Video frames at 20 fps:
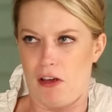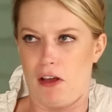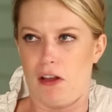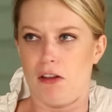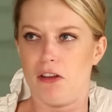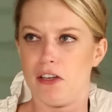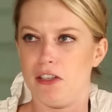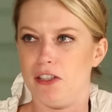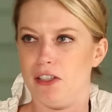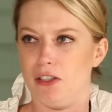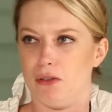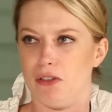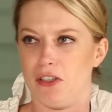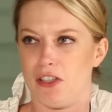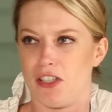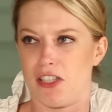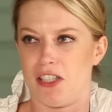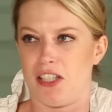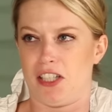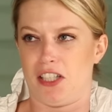and then you
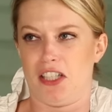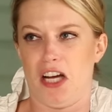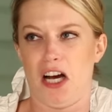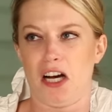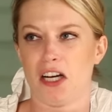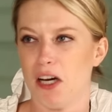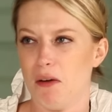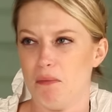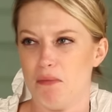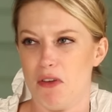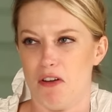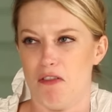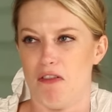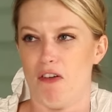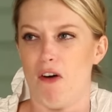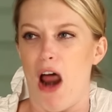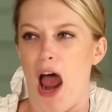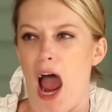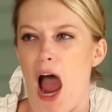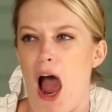were just stuck up there
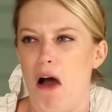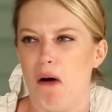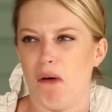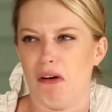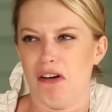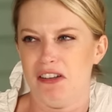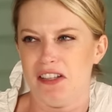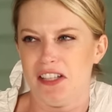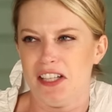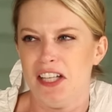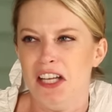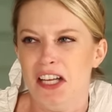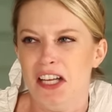for hours.